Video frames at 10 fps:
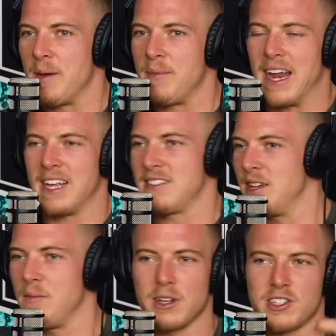him that
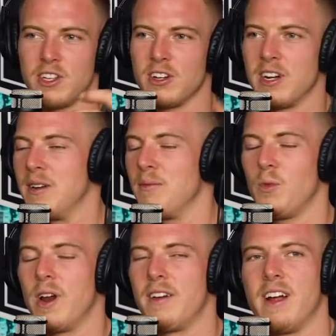isn't muscular and
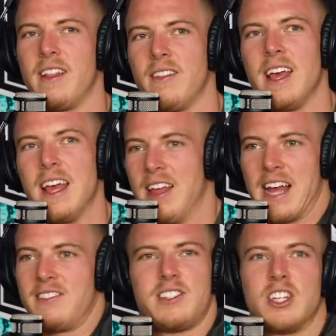whatever. And,
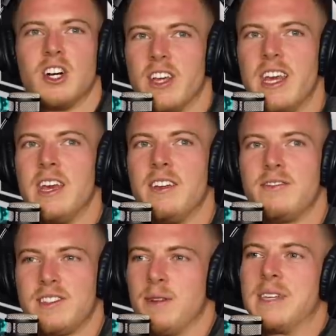and still he
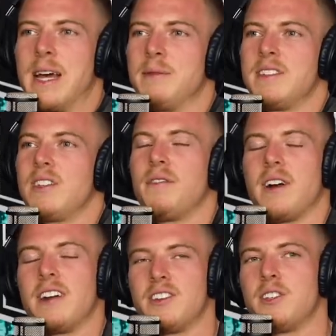sometimes is
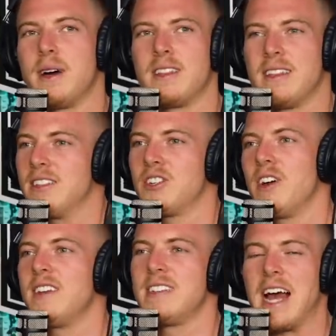self-conscious about that. That's
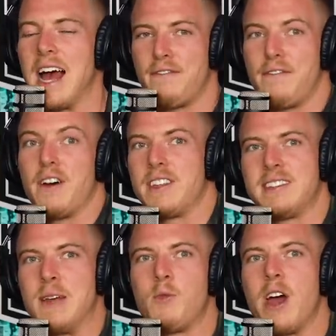crazy. I've felt the
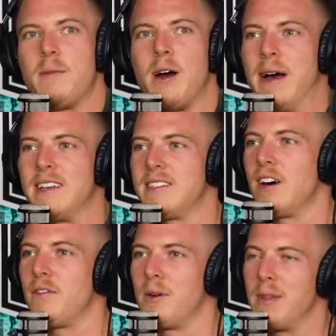same way about
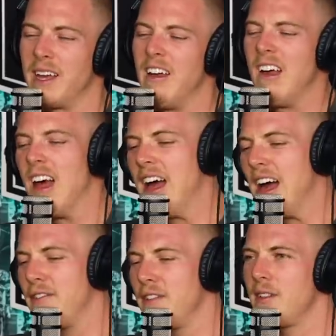myself where I'm like,
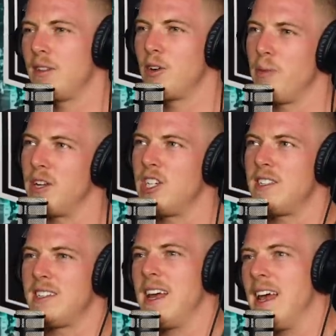ah, I feel a little pudgy
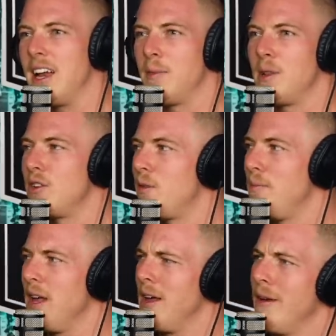today and I'm a
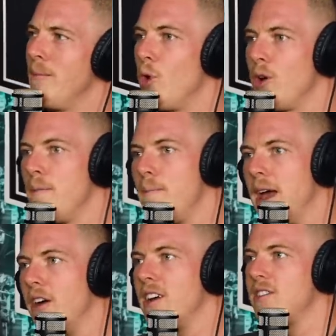little more
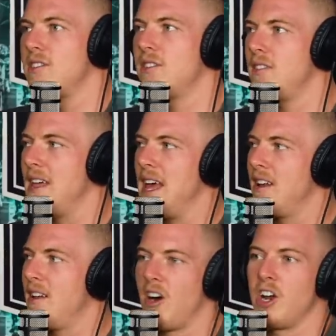embarrassed
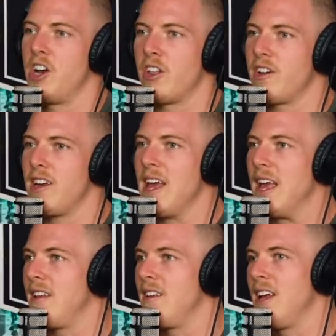than on another
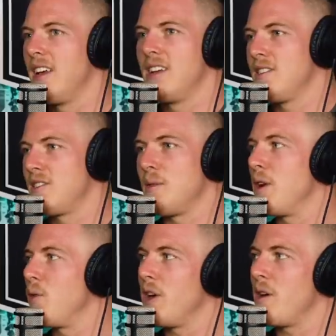day. And
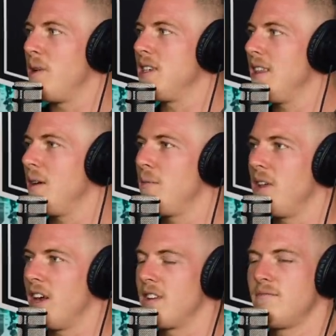somebody will hear me say that and
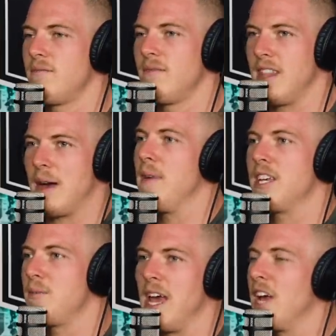be like, that
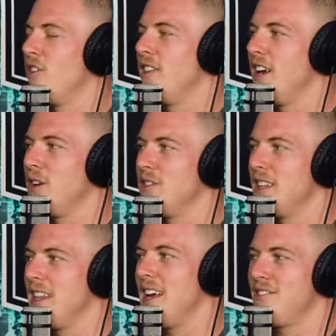makes me angry that you
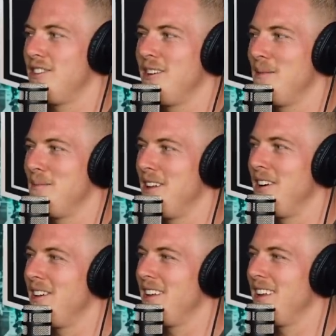said that. Shut up. You know,